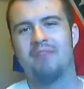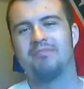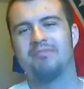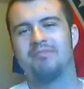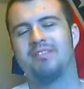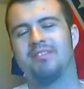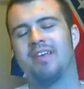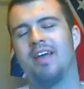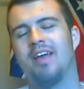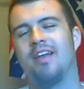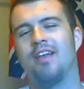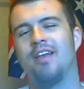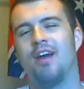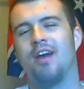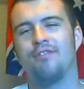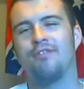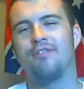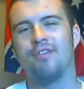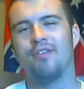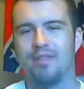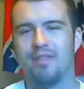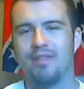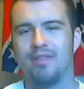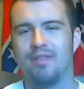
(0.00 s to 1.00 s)
Signing off
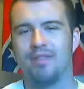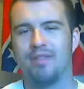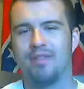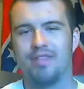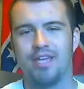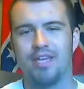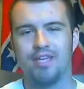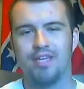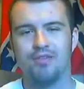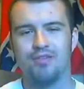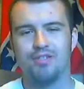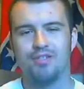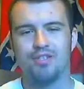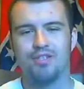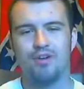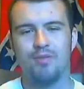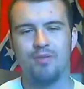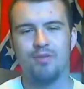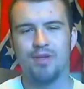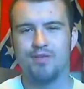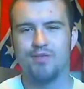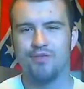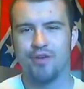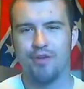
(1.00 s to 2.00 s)
for now, but thank you so
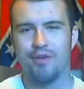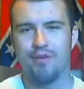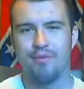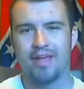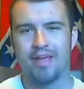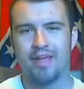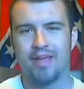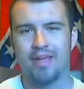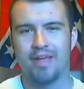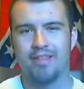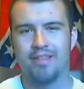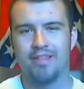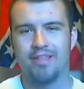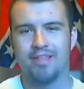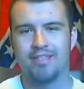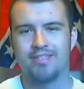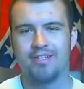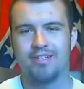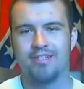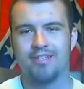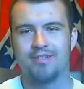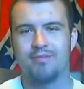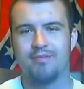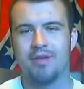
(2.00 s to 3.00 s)
much for coming back and
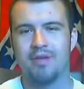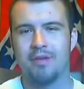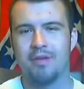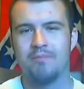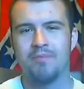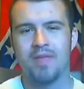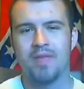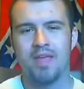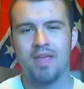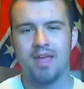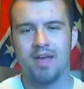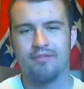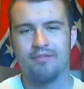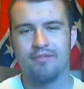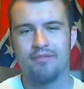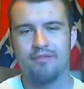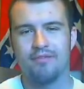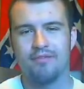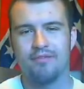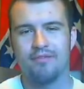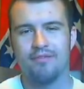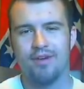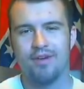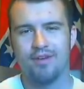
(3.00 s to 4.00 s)
listening to me. I'm
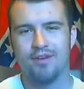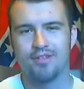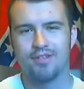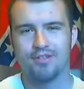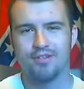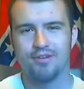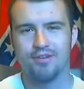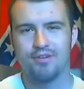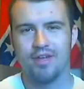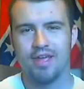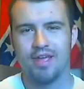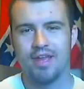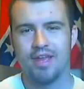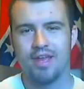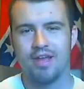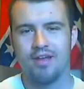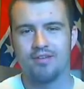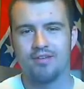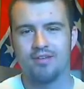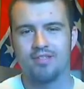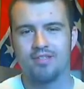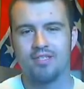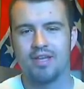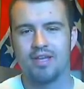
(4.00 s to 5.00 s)
Zach Foster, and
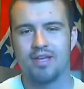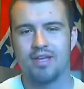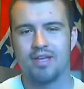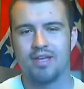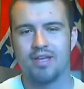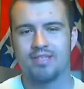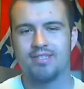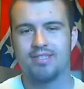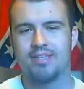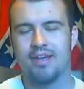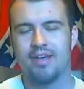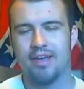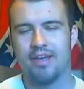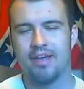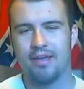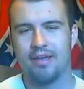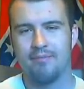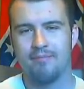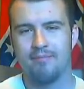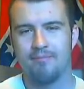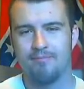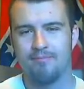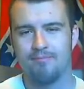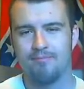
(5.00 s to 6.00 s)
I'll see you next
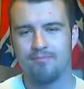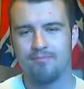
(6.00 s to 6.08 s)
time.